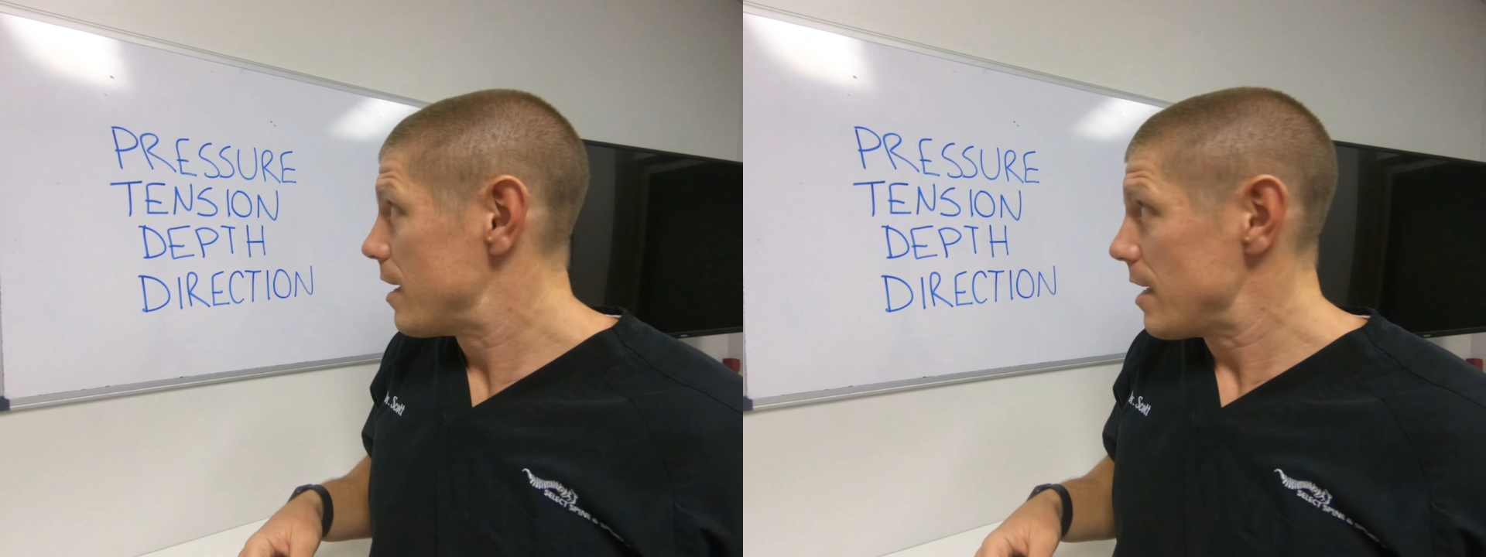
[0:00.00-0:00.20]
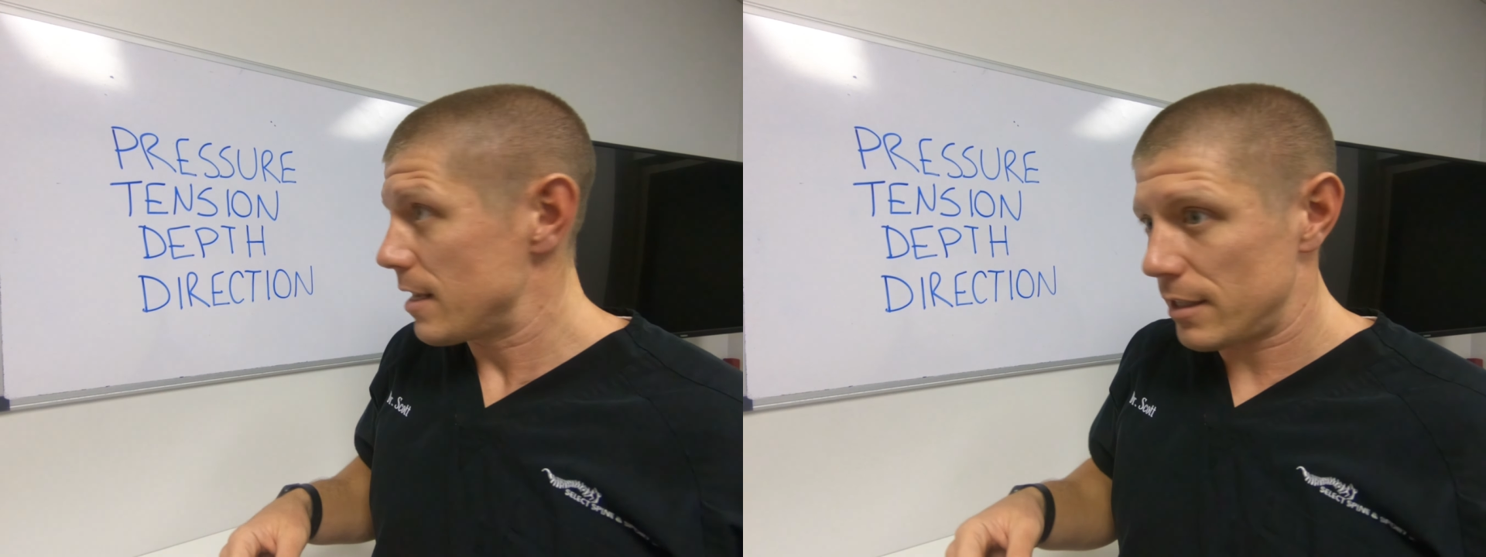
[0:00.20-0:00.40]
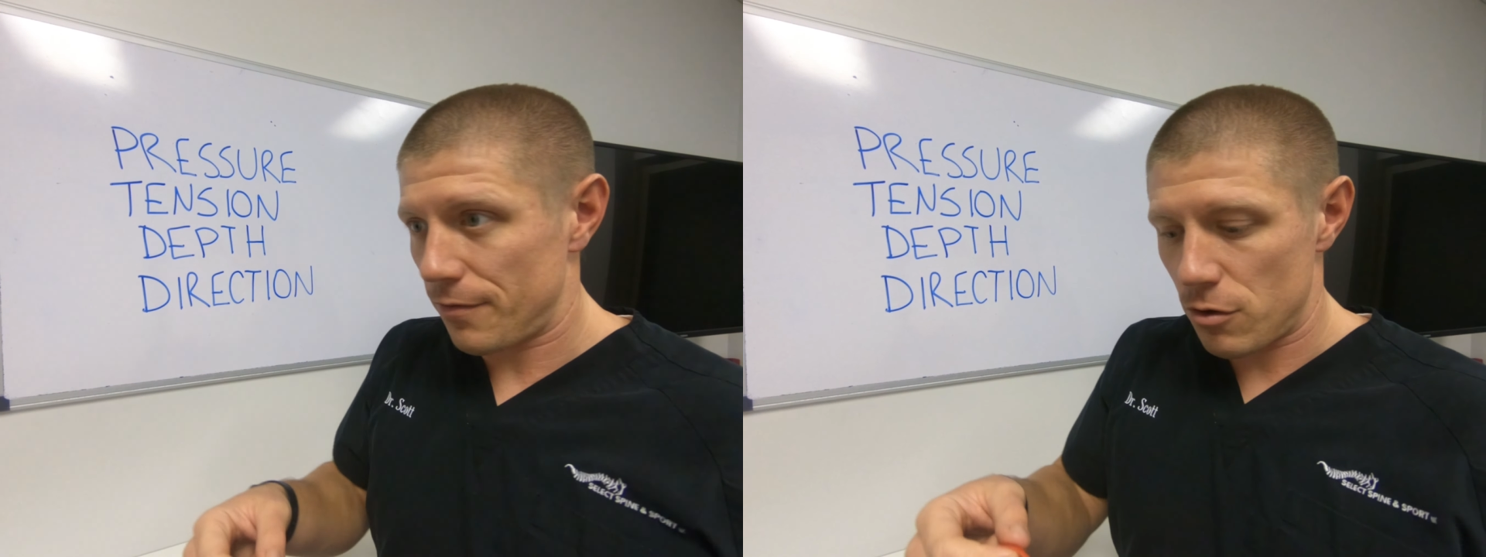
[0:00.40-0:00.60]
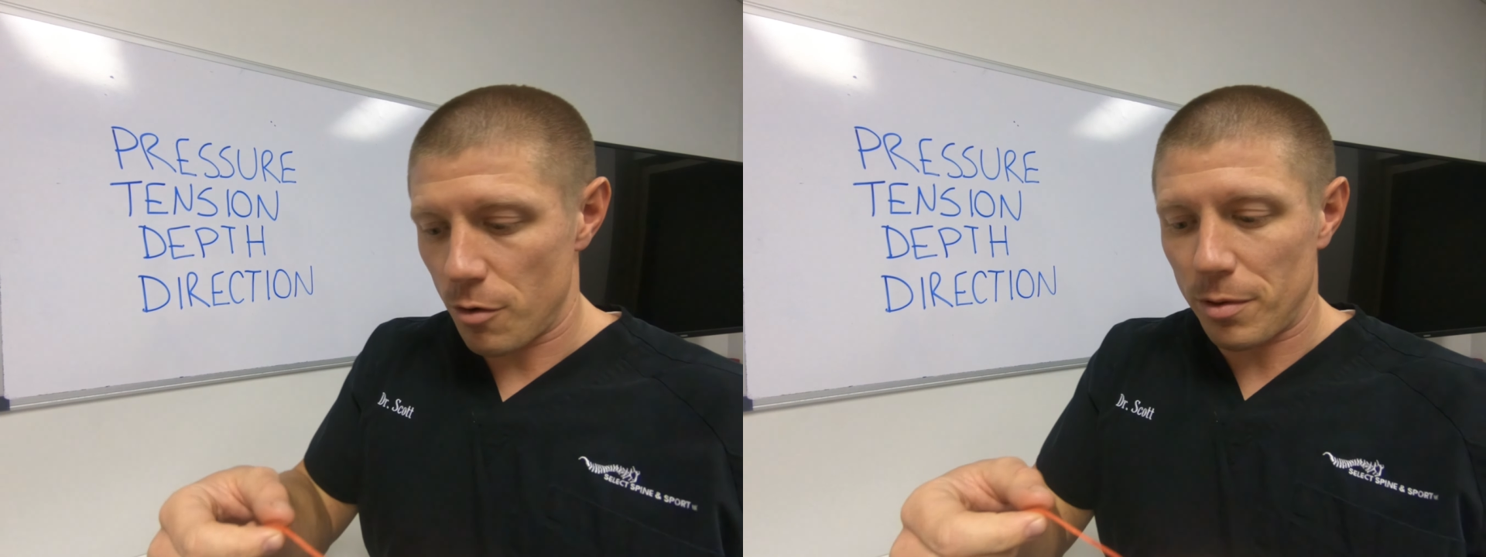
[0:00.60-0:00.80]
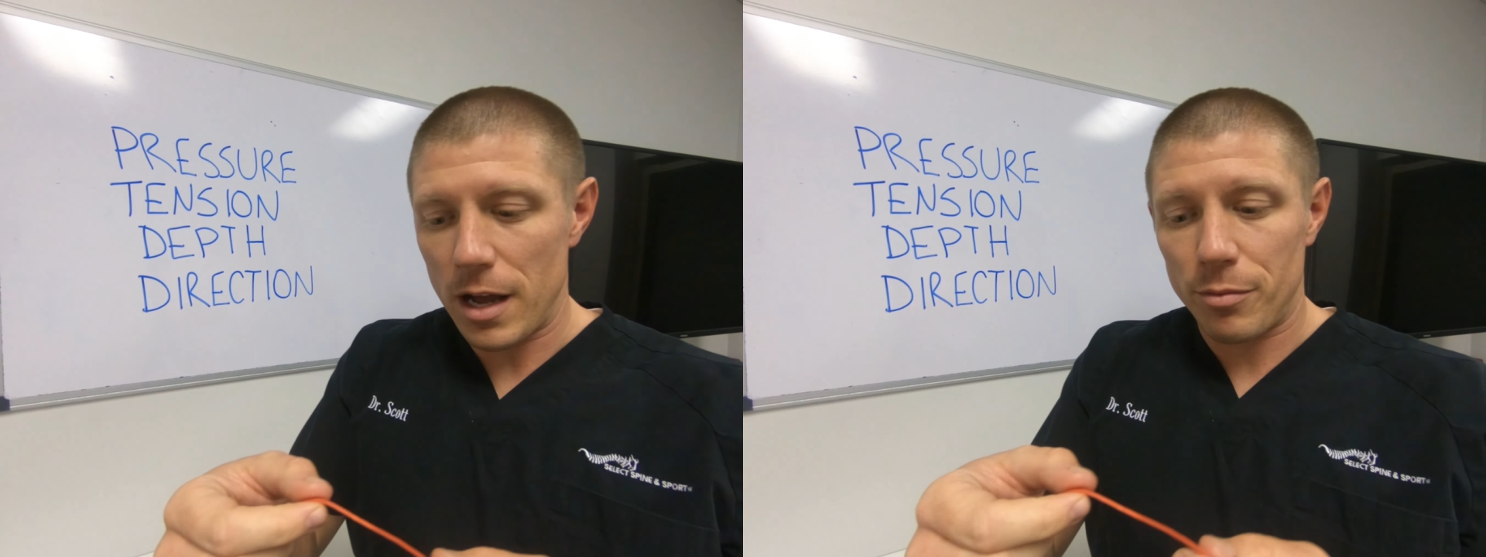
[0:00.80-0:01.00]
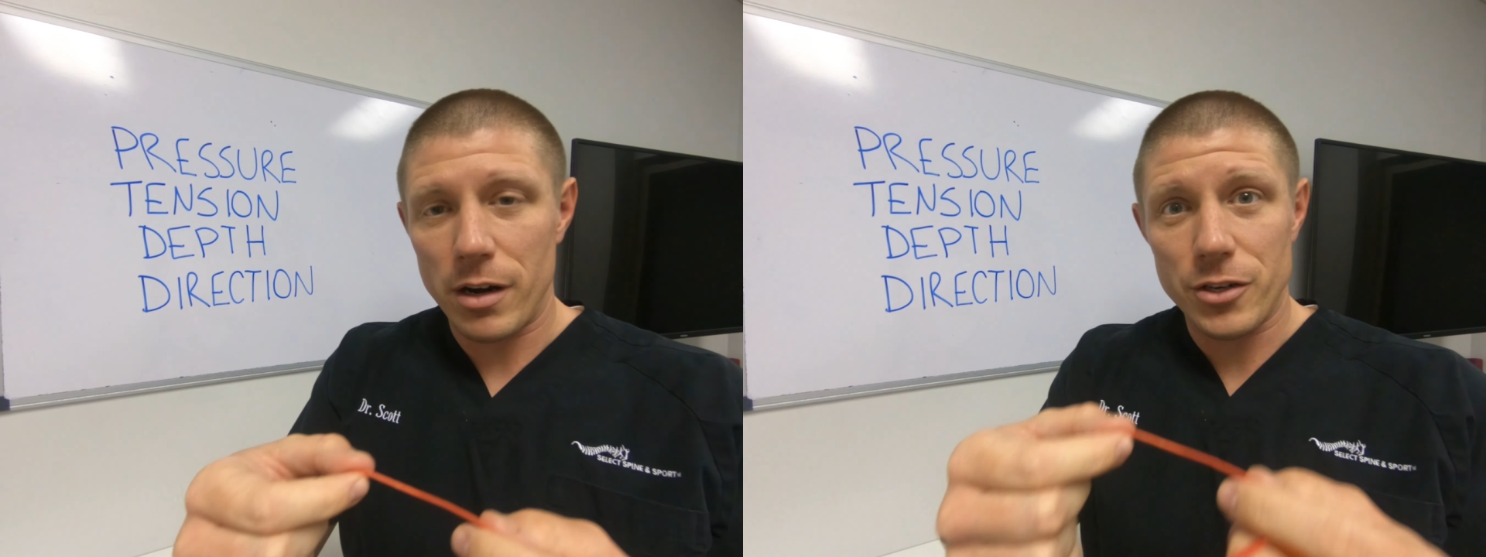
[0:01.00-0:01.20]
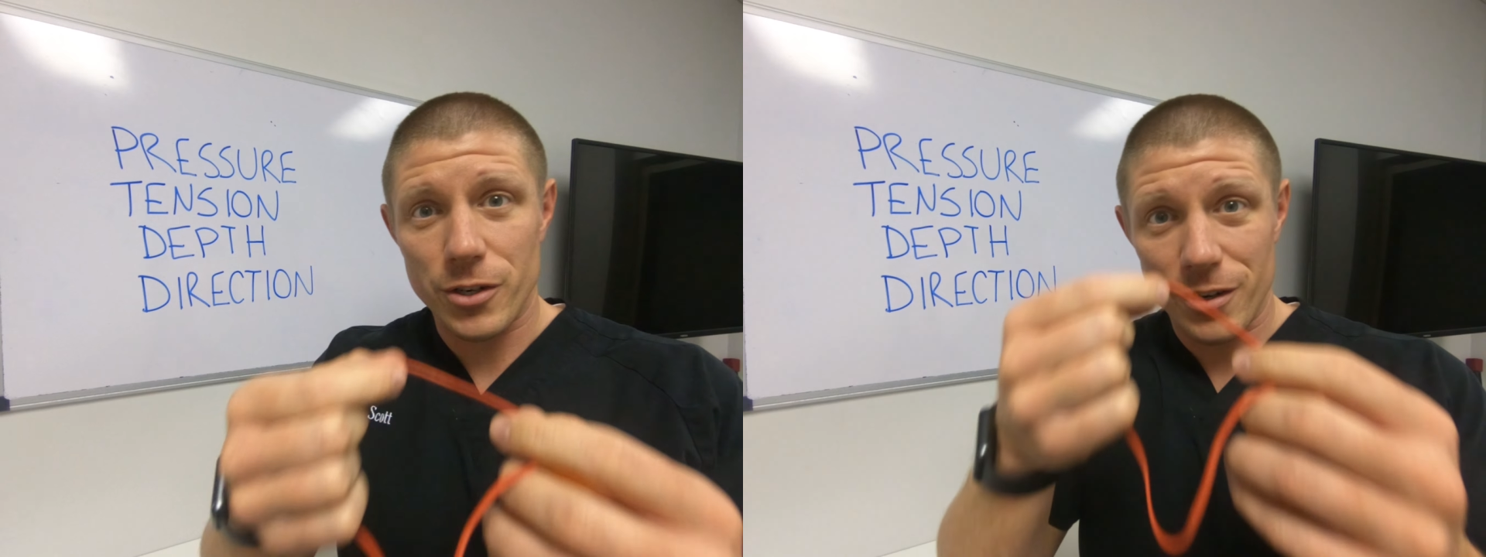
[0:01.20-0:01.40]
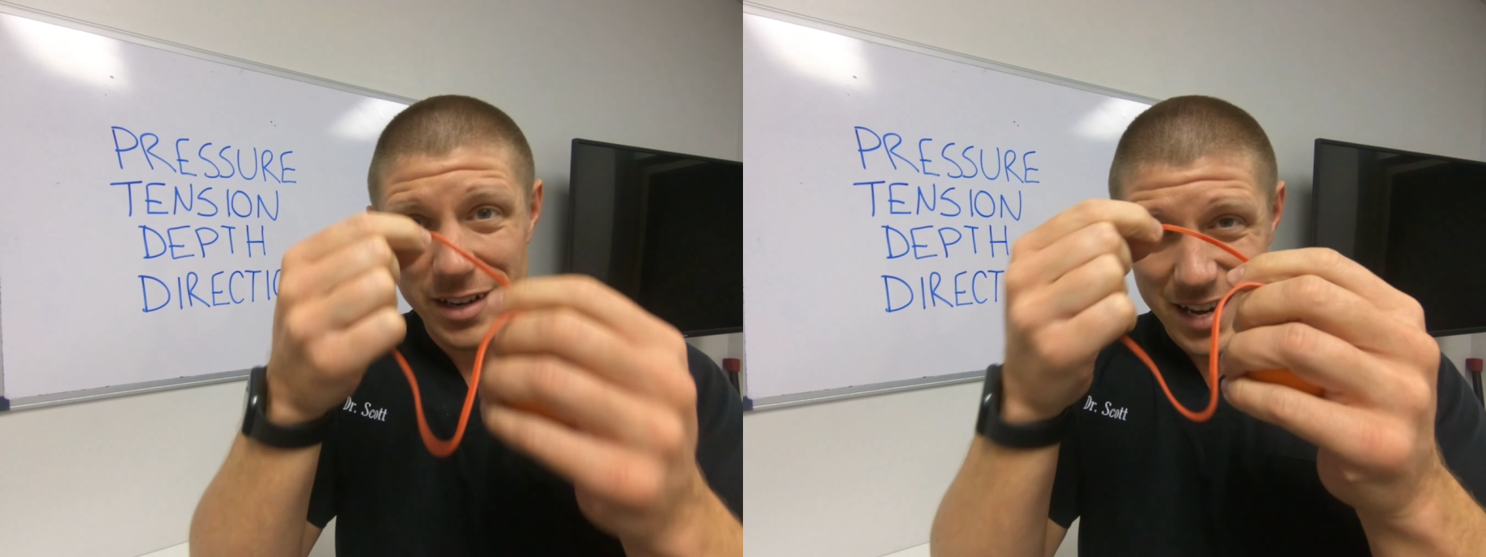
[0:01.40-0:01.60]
is if you apply pressure